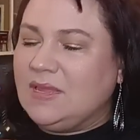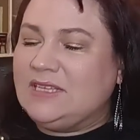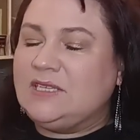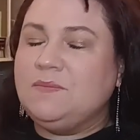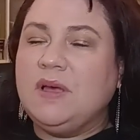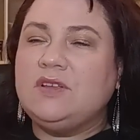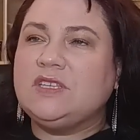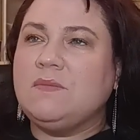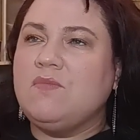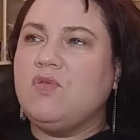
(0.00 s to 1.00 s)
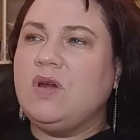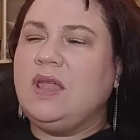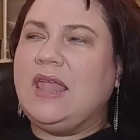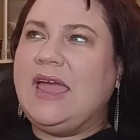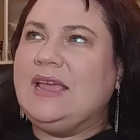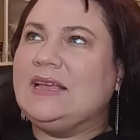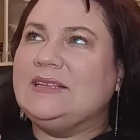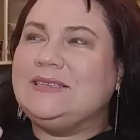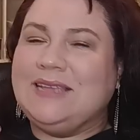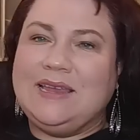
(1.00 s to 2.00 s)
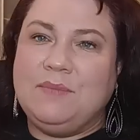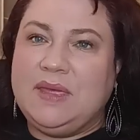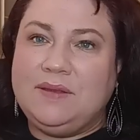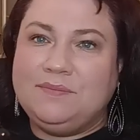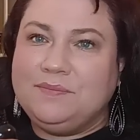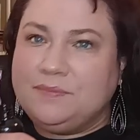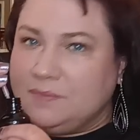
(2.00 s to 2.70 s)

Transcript: It smells more like cinnamon